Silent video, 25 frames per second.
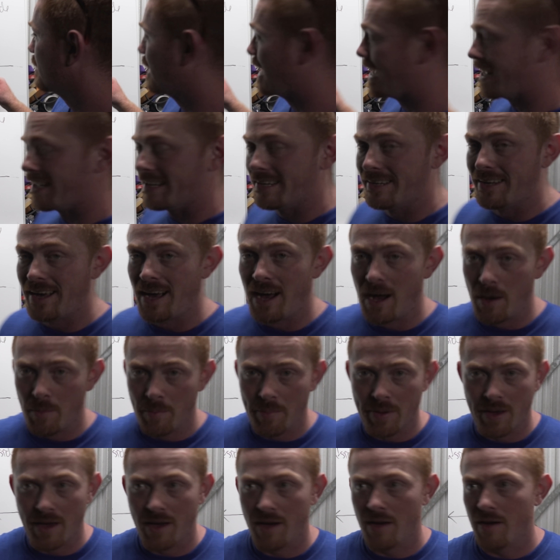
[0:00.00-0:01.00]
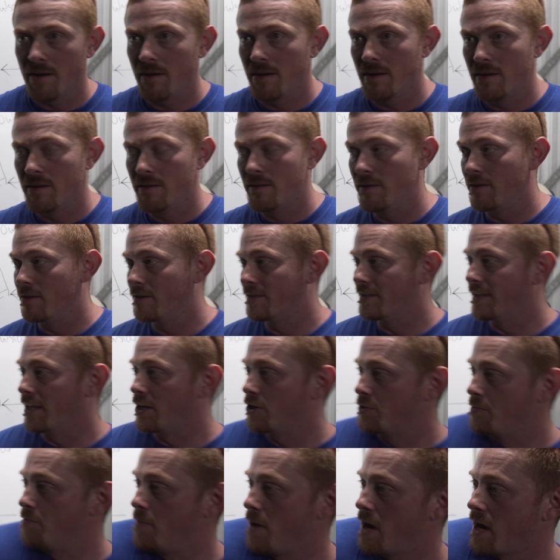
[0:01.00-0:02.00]
and arm power
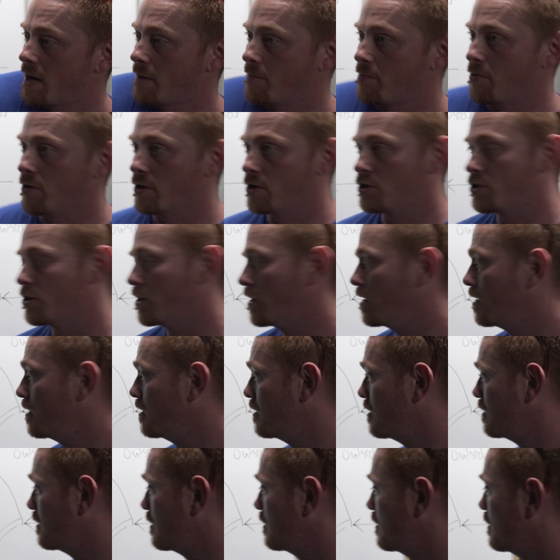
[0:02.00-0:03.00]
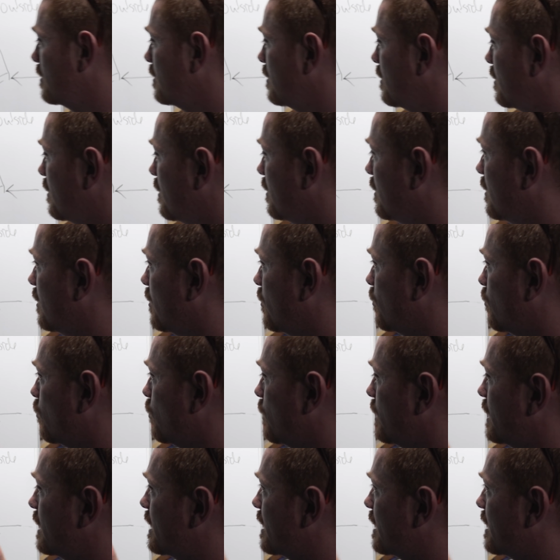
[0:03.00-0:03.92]
/ back pressure, we